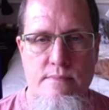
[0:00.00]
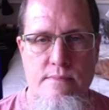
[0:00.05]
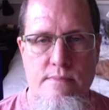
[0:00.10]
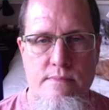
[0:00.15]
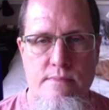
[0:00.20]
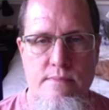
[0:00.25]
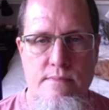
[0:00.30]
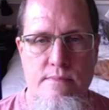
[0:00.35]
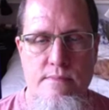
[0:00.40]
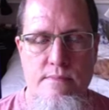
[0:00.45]

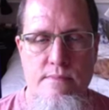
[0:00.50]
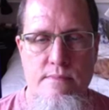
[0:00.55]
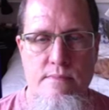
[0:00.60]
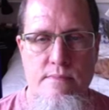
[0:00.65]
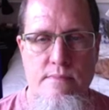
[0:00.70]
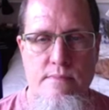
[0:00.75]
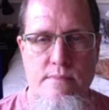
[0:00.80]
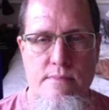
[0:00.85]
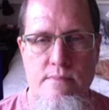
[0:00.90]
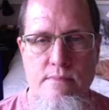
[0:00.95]

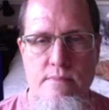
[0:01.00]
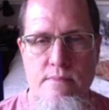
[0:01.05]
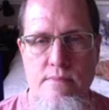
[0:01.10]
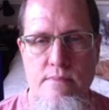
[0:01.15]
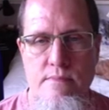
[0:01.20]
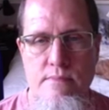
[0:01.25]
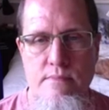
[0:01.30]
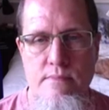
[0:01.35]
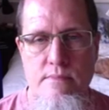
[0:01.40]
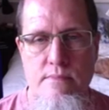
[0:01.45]

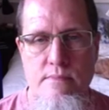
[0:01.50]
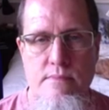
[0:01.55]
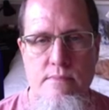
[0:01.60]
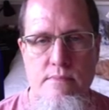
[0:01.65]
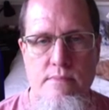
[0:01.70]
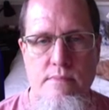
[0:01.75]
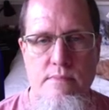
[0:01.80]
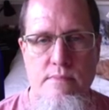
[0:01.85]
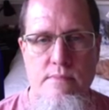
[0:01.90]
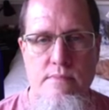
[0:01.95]

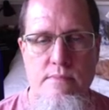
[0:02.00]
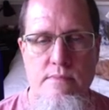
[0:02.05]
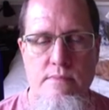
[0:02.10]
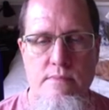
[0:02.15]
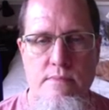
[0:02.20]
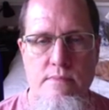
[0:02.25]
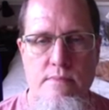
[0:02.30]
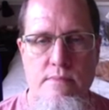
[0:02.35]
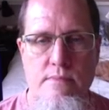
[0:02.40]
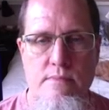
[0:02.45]

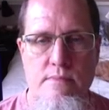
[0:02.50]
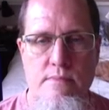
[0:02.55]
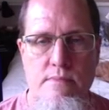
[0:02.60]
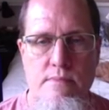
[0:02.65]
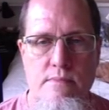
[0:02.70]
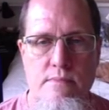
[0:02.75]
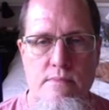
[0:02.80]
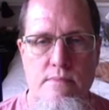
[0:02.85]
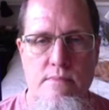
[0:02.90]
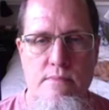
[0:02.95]

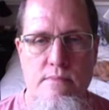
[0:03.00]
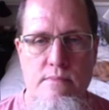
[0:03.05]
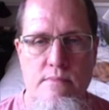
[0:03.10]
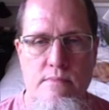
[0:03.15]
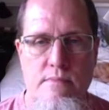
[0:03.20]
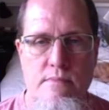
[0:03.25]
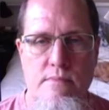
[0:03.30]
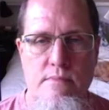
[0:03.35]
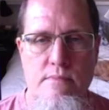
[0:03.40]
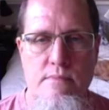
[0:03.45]

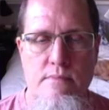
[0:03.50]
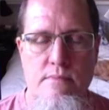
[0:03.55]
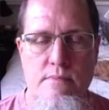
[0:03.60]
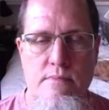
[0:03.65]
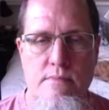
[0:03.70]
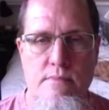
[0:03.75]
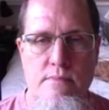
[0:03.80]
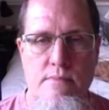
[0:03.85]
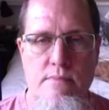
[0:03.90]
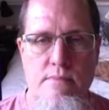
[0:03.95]

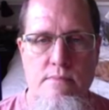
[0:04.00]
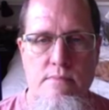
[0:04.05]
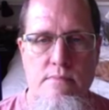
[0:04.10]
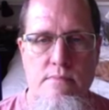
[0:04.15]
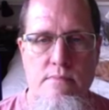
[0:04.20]
(not speaking)